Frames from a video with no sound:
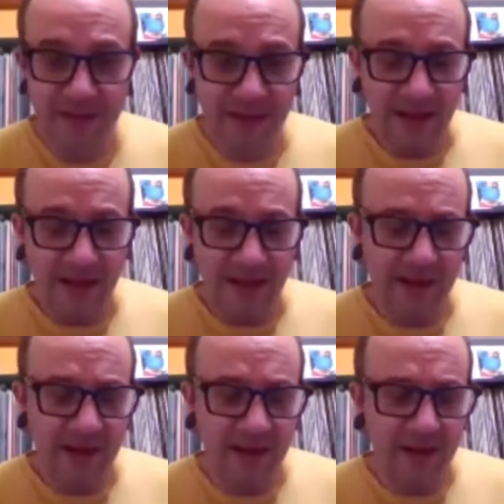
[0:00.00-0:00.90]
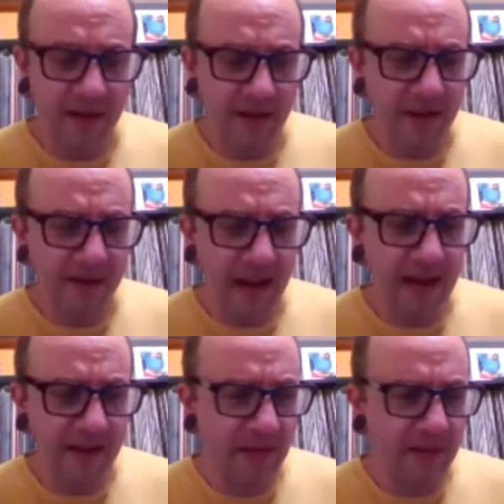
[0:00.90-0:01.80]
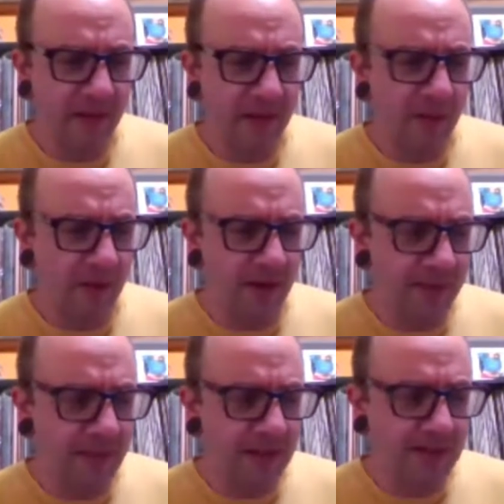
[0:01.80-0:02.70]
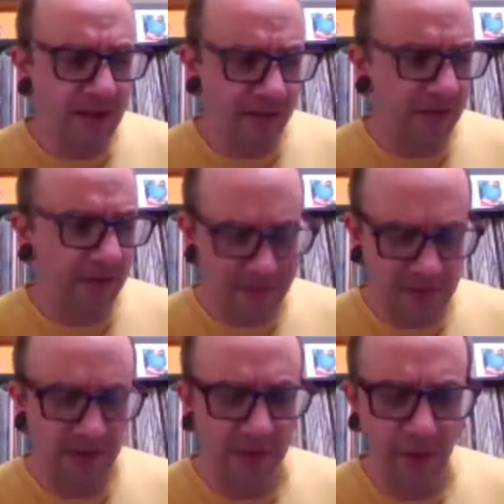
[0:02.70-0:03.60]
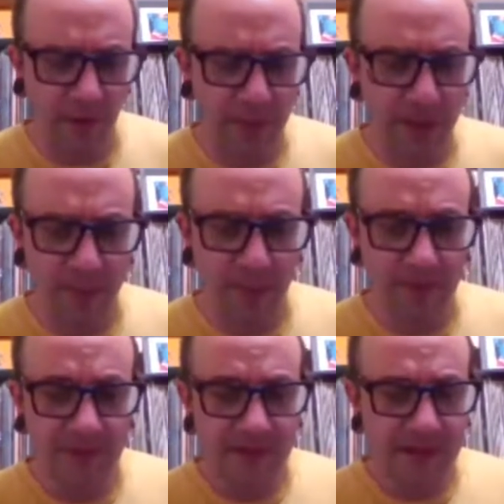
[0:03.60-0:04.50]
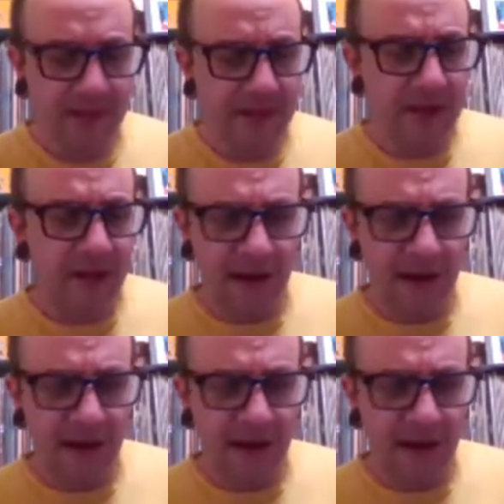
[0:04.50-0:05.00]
And he, you know, in his ad, he said he really wanted to be just two people. Yeah.